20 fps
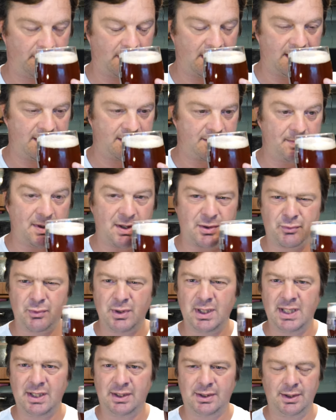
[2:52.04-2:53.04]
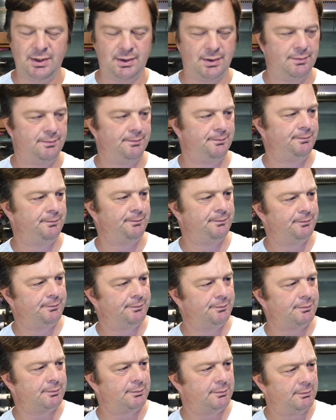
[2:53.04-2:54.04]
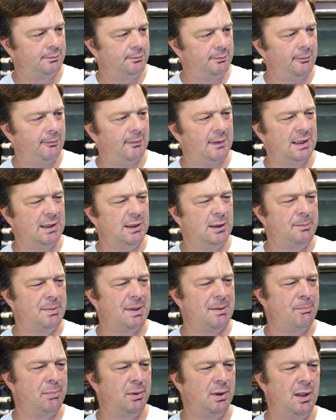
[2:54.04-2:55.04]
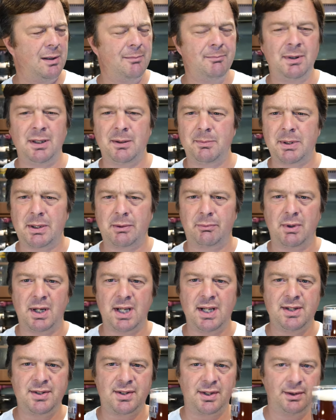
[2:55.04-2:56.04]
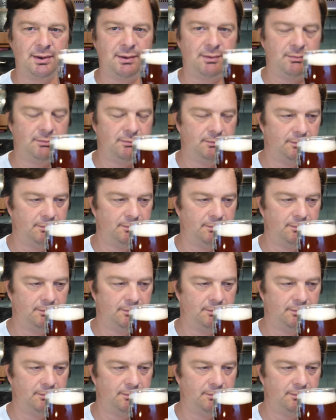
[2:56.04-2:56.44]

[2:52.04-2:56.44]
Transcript: It smells really good. A little bit of plum, a little bit of raisin.